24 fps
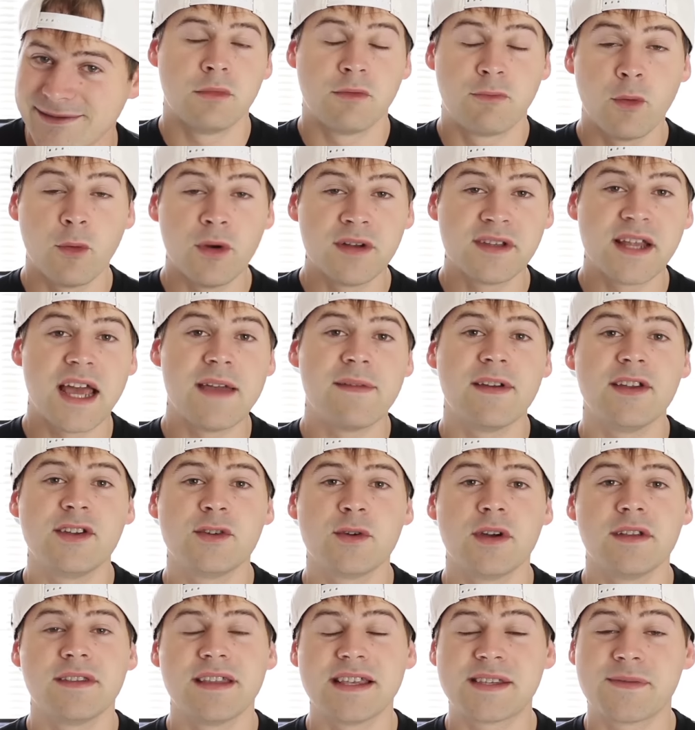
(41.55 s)
Before we dive
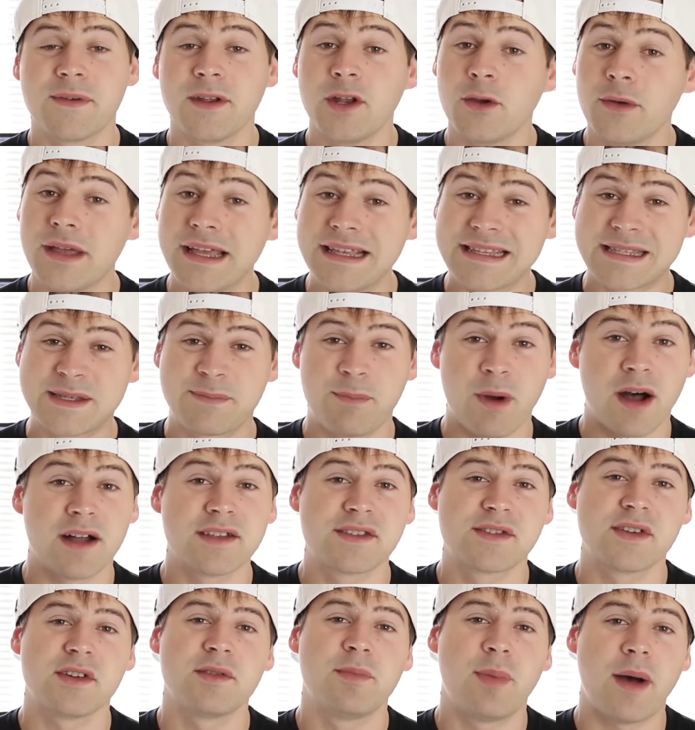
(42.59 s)
into it, this video is
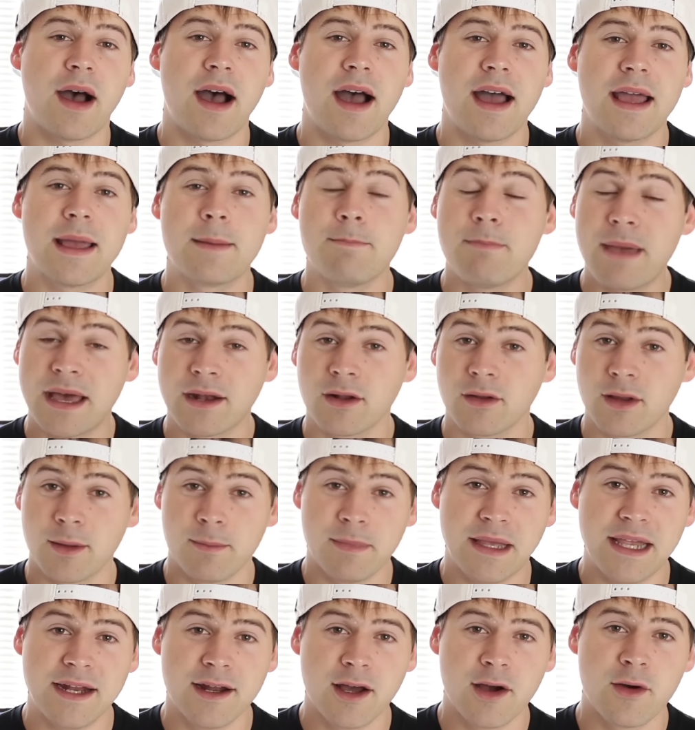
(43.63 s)
sponsored by Metal
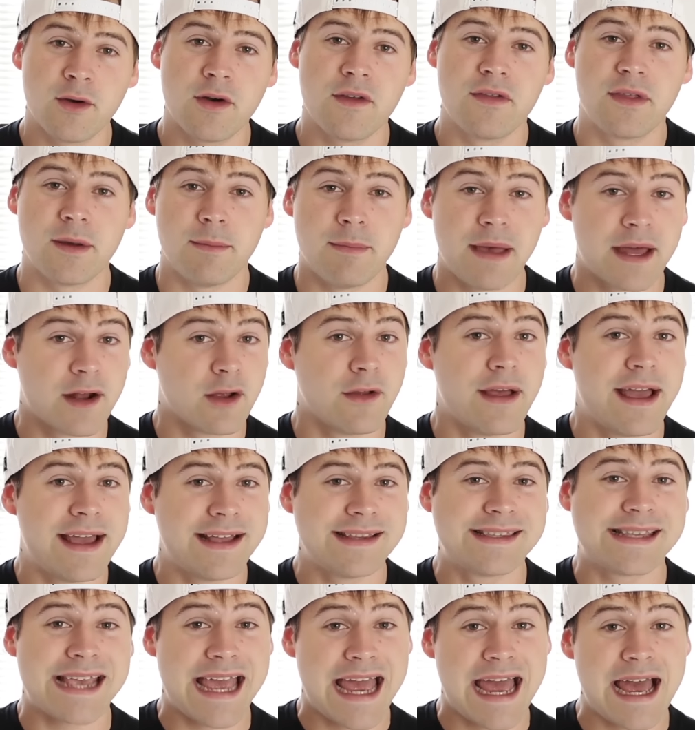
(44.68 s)
Amino, the
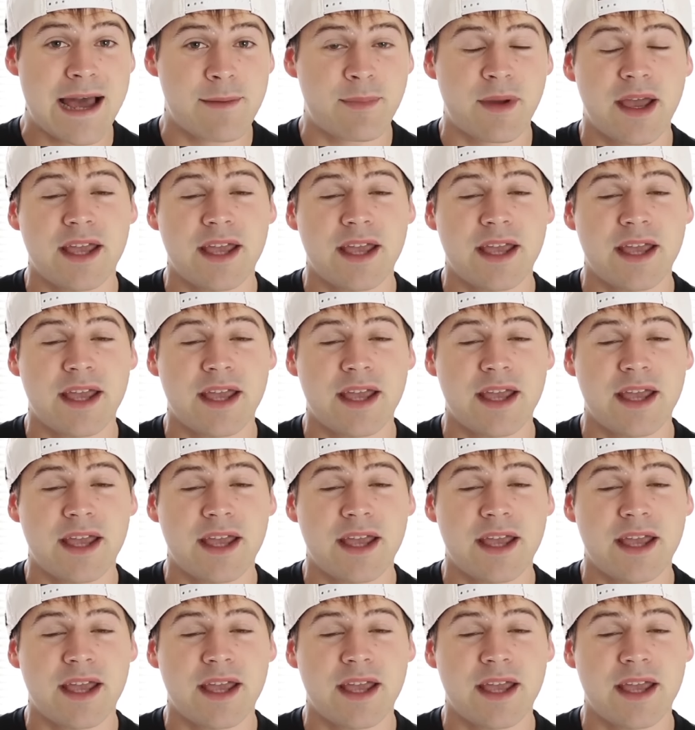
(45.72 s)
Metalheads app.